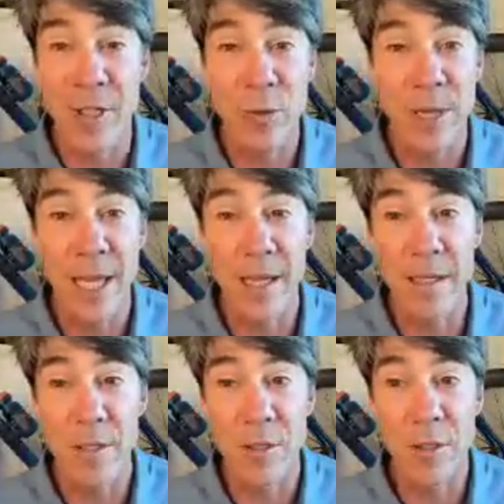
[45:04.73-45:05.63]
this
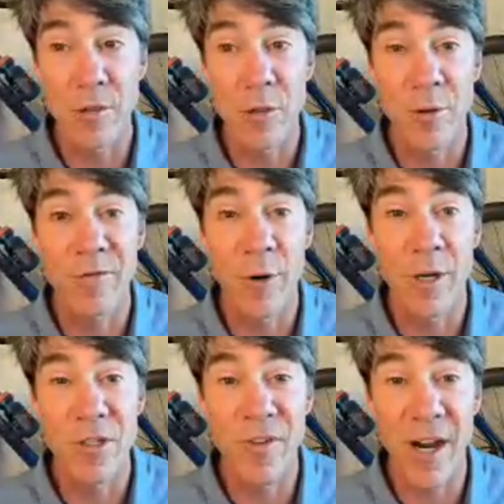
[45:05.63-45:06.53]
weekend due to a
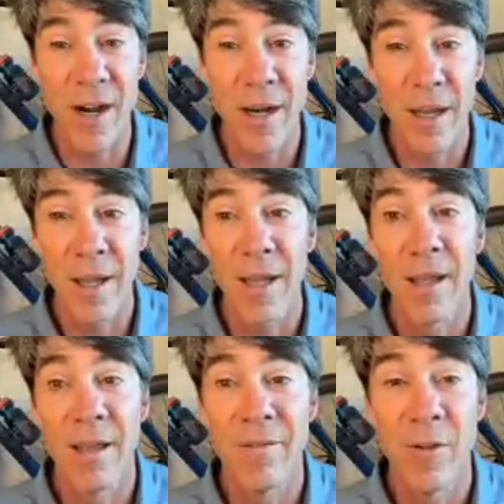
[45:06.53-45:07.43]
forest fire.
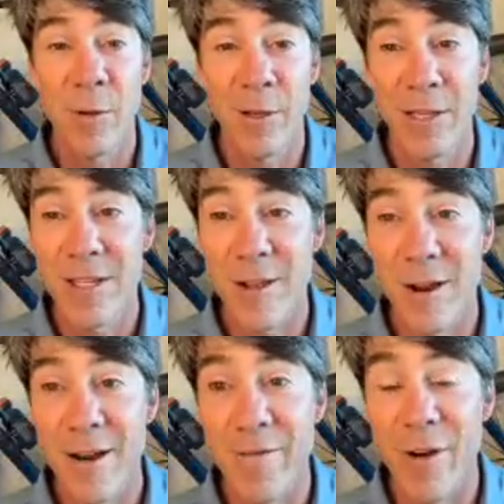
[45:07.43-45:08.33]
Feel really
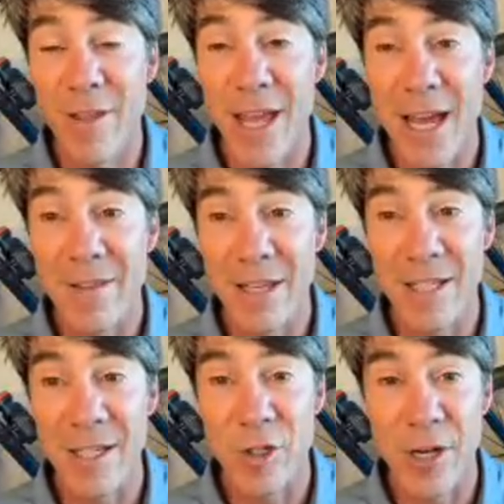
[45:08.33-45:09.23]
sorry for all the
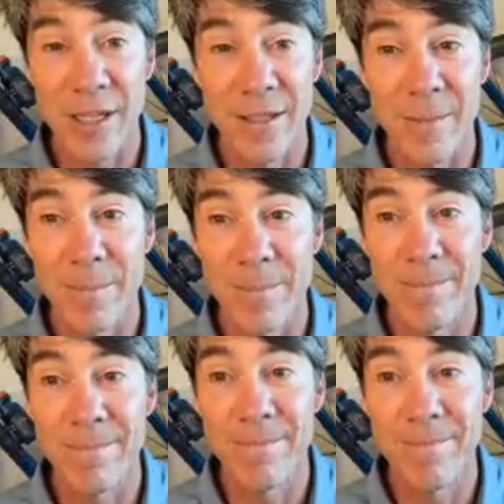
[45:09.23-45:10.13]
athletes that trained their
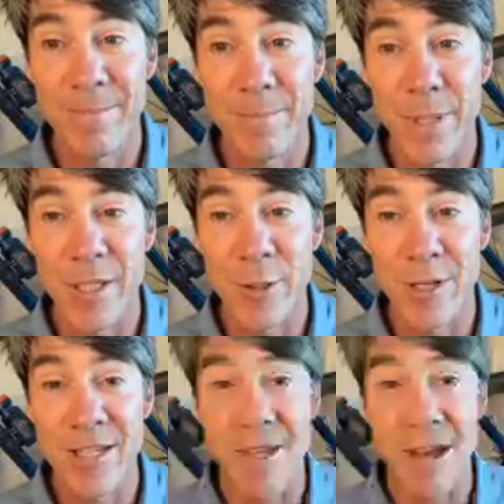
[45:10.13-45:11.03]

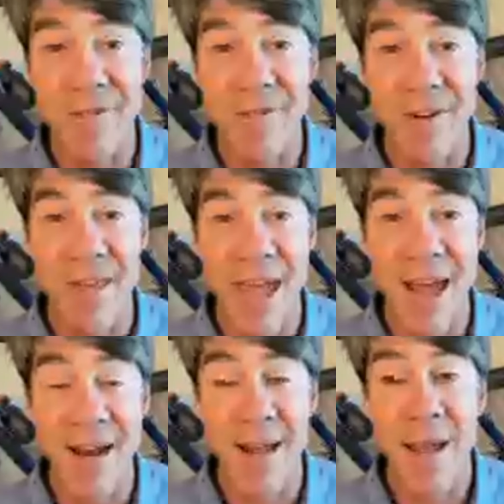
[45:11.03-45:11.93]
patooties off for
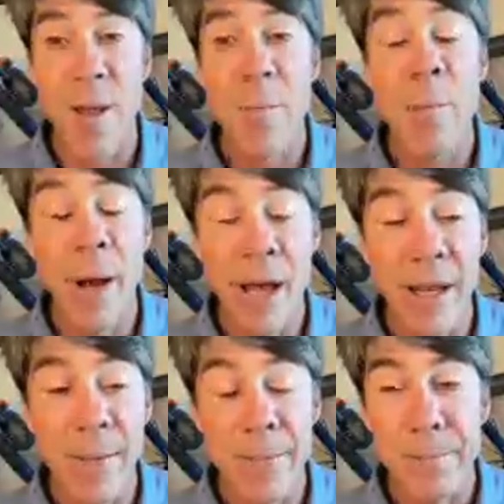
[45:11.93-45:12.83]
that. But